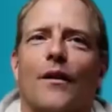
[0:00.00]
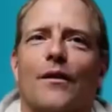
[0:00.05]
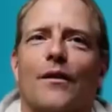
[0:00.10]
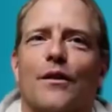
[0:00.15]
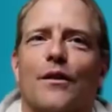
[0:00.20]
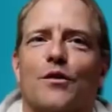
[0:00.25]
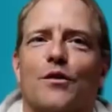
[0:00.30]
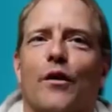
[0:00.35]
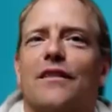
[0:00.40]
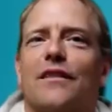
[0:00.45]

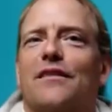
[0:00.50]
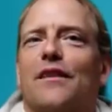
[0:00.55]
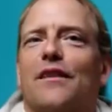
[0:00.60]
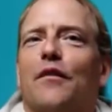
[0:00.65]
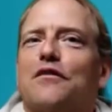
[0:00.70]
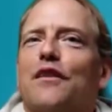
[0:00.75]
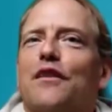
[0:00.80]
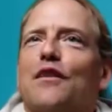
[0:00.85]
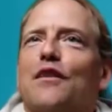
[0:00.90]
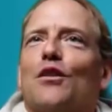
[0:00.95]
Great, Steve.
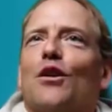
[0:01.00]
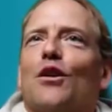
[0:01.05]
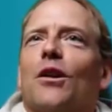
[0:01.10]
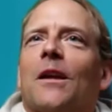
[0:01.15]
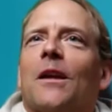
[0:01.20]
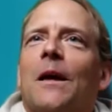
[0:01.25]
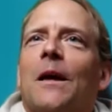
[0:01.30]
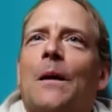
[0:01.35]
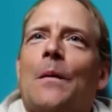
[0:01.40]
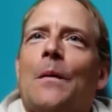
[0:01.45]
Thanks a lot.
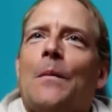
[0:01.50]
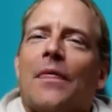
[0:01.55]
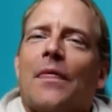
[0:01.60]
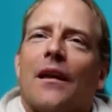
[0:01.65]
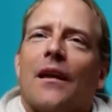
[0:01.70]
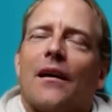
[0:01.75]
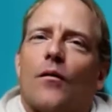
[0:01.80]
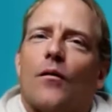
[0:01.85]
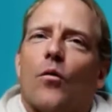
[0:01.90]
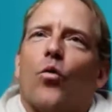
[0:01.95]

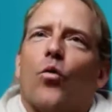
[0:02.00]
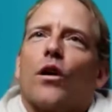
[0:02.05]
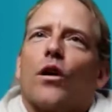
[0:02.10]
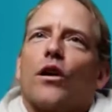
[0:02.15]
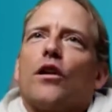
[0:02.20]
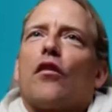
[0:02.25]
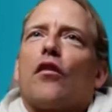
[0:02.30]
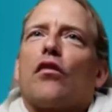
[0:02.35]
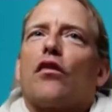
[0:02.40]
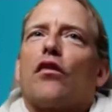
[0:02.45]
What are
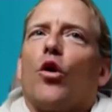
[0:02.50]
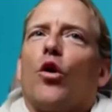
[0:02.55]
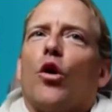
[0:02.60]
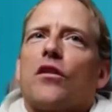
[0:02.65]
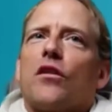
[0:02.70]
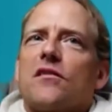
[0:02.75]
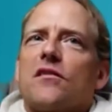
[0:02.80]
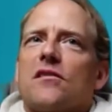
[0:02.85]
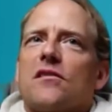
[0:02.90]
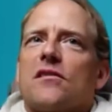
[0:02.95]
your
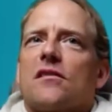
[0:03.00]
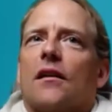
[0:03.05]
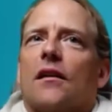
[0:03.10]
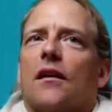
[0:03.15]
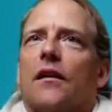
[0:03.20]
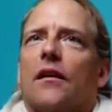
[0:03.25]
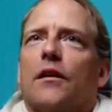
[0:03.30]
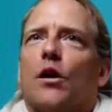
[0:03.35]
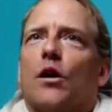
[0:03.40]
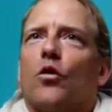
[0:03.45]
thoughts?
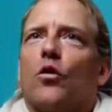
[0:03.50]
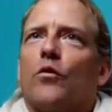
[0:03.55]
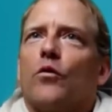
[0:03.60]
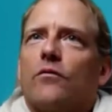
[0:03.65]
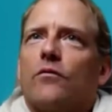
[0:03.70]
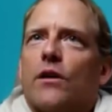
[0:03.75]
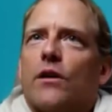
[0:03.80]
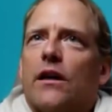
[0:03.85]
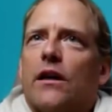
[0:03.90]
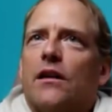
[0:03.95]

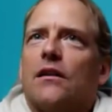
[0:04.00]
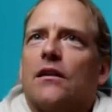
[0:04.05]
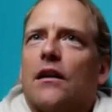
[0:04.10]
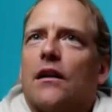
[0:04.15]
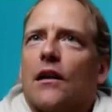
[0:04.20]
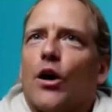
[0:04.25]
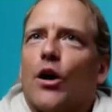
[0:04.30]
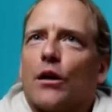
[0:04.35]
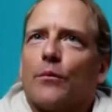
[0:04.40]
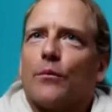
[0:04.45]
We hear a
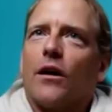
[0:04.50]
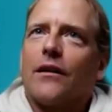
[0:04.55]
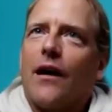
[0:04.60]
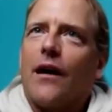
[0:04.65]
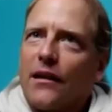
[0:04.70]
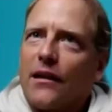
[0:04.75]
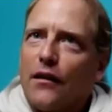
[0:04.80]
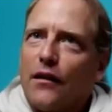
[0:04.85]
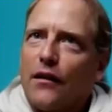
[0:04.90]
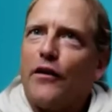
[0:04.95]
lot about
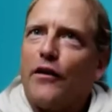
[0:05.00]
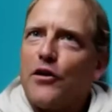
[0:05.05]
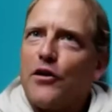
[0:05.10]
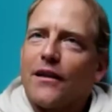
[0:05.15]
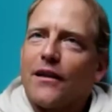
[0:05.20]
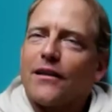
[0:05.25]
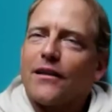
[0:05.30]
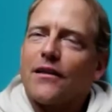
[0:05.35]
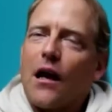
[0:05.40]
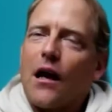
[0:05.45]
artificial
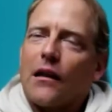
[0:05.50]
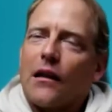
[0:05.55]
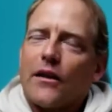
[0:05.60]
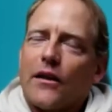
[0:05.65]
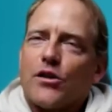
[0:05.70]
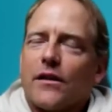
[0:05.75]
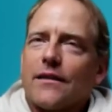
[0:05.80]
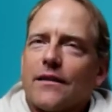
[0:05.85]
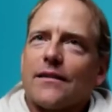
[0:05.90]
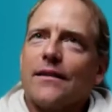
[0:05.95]

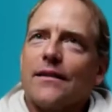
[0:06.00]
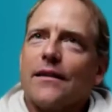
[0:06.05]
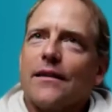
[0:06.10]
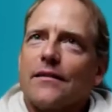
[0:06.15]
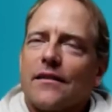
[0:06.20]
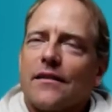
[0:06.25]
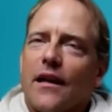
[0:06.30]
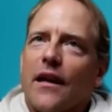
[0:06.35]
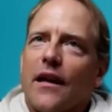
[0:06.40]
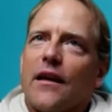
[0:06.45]
intelligence these
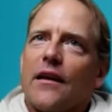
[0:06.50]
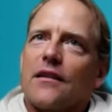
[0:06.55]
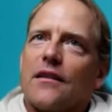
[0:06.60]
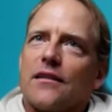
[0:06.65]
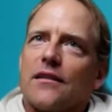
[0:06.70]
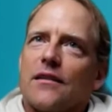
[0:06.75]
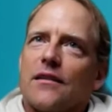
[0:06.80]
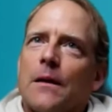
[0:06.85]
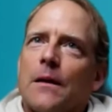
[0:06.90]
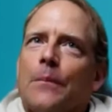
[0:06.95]

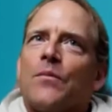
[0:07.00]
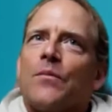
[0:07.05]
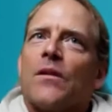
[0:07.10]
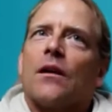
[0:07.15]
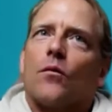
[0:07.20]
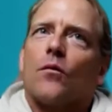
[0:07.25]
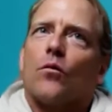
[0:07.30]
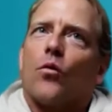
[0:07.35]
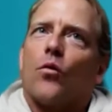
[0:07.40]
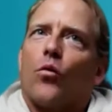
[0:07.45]
days.
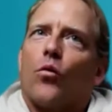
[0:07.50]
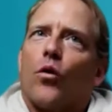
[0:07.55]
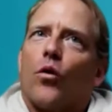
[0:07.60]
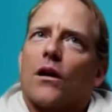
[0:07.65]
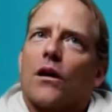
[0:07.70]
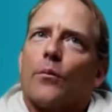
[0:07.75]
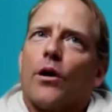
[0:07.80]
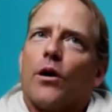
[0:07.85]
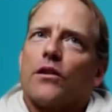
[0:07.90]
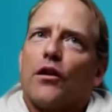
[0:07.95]
What
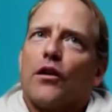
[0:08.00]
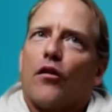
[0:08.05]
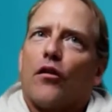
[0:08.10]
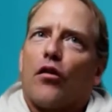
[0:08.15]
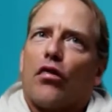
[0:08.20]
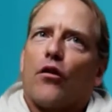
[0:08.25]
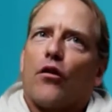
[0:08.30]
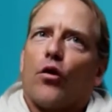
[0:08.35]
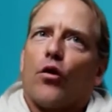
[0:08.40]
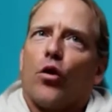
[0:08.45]
about your
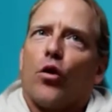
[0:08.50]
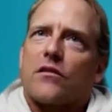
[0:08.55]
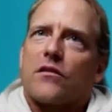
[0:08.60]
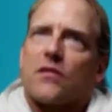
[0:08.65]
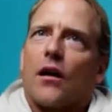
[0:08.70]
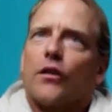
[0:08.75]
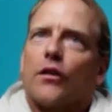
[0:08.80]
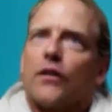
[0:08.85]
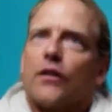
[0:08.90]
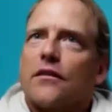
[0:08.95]
thoughts
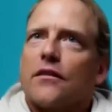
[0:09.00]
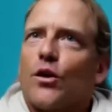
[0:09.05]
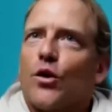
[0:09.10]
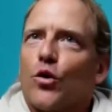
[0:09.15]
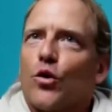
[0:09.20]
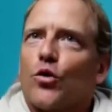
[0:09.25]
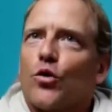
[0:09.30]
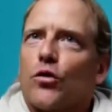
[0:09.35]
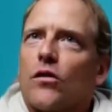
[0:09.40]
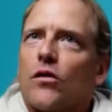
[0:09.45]
how this
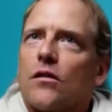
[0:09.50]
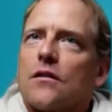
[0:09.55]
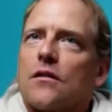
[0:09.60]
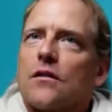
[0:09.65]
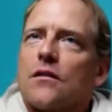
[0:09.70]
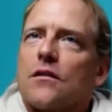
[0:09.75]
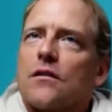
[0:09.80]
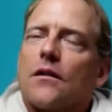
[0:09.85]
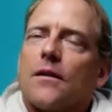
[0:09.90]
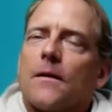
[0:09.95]
could
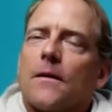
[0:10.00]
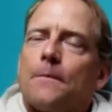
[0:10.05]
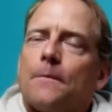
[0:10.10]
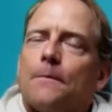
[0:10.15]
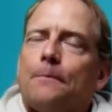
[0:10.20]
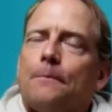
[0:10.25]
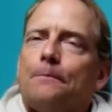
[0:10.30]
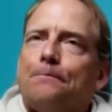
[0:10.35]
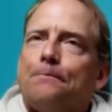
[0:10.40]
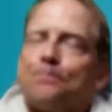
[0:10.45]

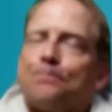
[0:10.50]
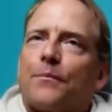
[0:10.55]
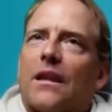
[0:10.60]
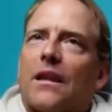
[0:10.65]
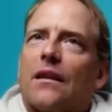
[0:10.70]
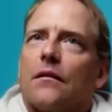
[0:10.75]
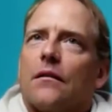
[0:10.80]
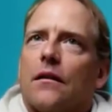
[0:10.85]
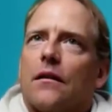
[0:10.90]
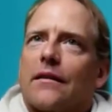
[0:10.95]

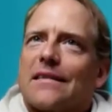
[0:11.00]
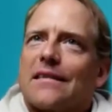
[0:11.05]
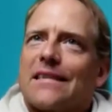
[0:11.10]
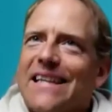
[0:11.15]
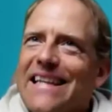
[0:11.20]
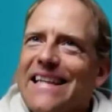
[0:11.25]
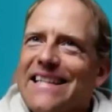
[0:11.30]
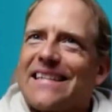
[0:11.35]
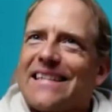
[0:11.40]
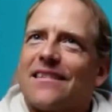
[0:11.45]

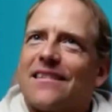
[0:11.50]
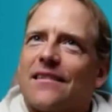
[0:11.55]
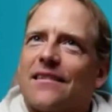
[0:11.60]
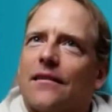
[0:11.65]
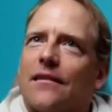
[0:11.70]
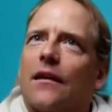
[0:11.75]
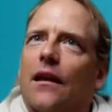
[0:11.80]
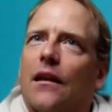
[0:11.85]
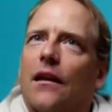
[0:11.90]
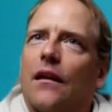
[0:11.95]
assist
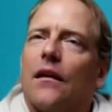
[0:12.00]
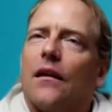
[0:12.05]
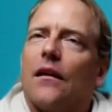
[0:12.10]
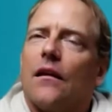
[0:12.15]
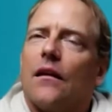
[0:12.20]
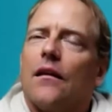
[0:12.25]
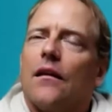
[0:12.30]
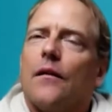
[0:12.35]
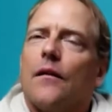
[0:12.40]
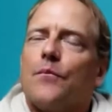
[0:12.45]
in
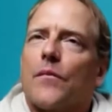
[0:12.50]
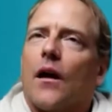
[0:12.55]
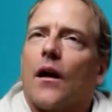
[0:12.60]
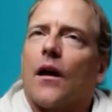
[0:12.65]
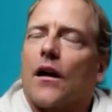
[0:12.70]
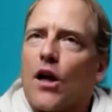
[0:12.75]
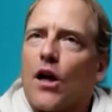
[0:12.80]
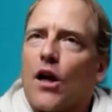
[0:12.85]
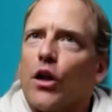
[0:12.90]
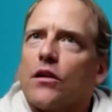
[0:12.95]
the
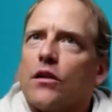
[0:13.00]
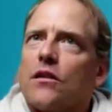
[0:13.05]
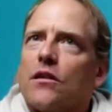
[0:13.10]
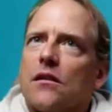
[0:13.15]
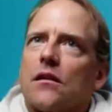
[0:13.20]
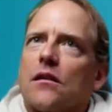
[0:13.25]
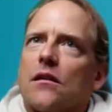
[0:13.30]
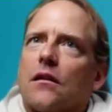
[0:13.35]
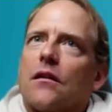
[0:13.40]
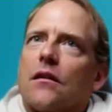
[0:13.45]

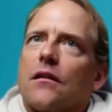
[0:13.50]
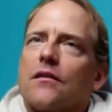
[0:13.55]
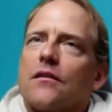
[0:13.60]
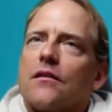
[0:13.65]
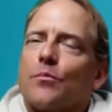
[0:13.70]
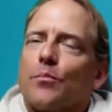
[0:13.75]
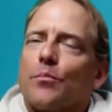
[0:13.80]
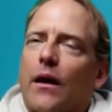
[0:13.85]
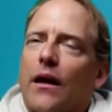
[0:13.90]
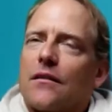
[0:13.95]
accounting
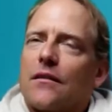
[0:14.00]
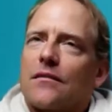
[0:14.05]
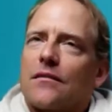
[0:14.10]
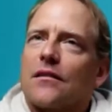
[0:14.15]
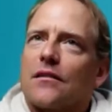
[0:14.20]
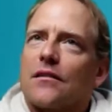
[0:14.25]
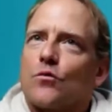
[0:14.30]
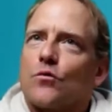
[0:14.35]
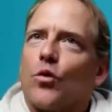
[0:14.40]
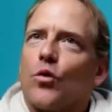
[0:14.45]
space
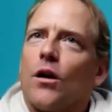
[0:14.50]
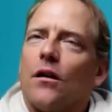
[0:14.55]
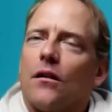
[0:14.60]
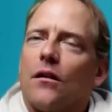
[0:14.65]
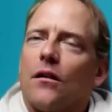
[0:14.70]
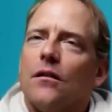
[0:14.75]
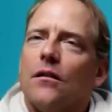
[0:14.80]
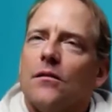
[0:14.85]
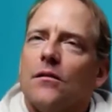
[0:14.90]
as well?